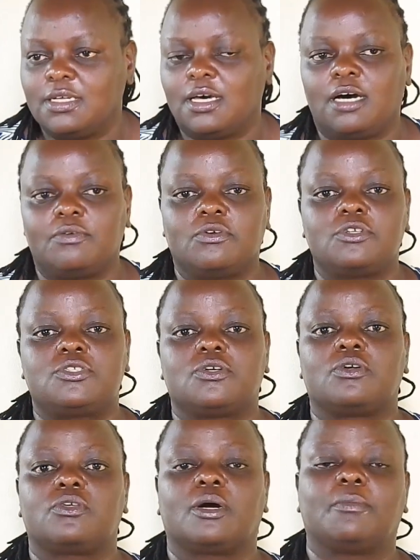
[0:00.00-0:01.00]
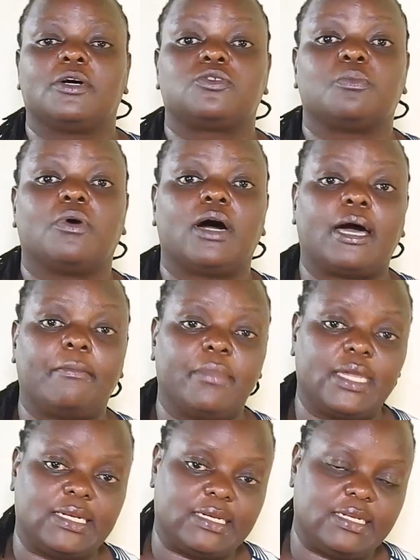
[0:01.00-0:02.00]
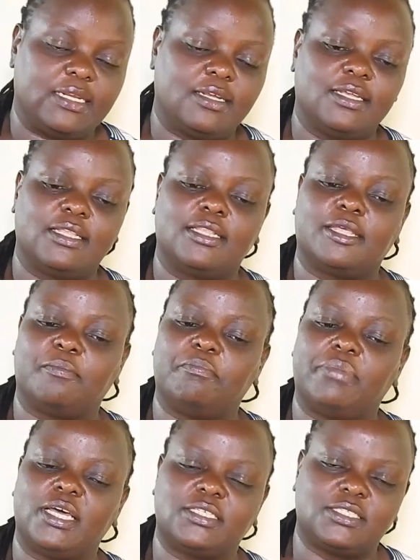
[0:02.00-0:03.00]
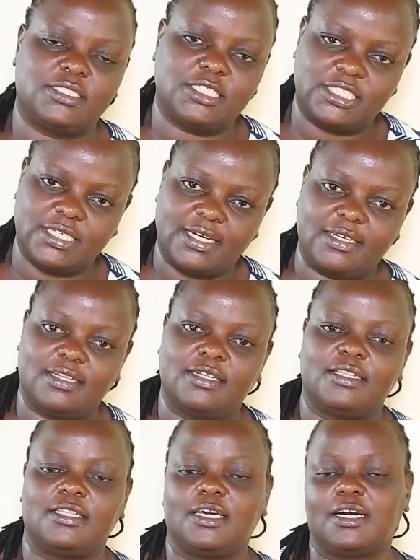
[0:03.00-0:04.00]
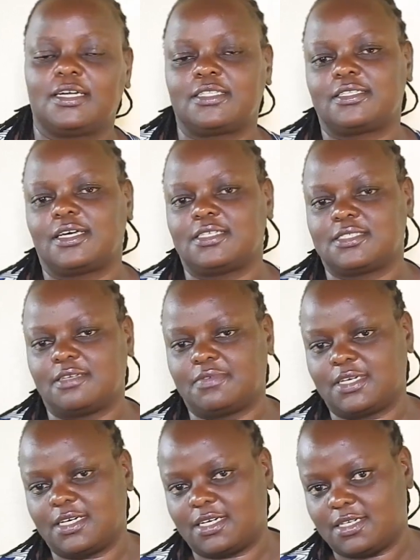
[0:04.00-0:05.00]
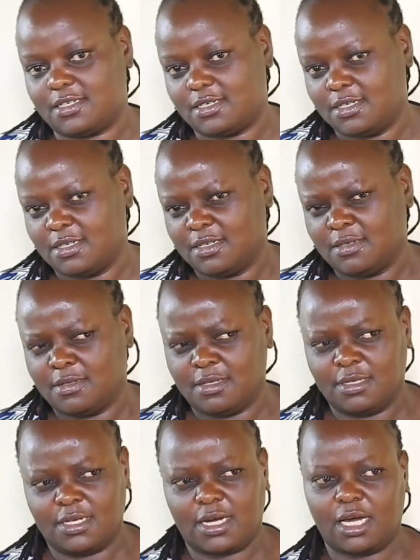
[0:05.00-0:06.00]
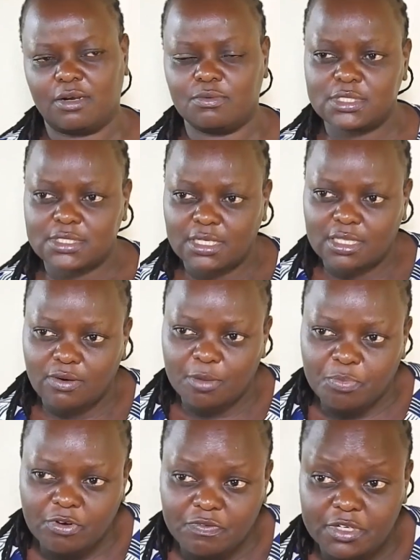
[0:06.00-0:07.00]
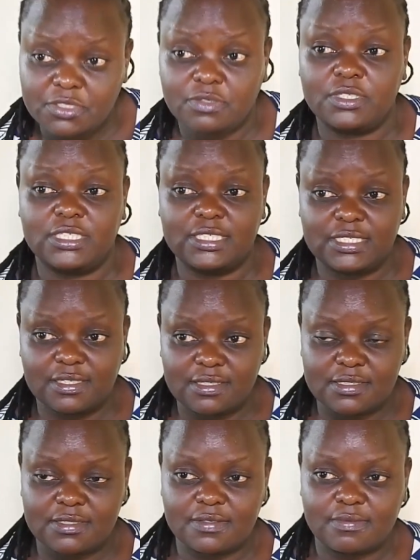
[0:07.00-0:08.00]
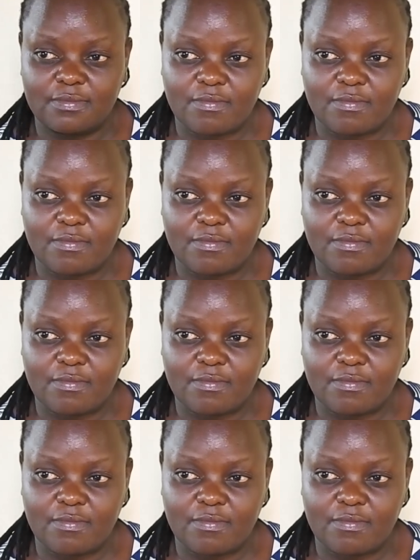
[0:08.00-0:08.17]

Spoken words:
I have not told you about Muhammad, the best teacher the earth has ever had. Can we say they were professional teachers?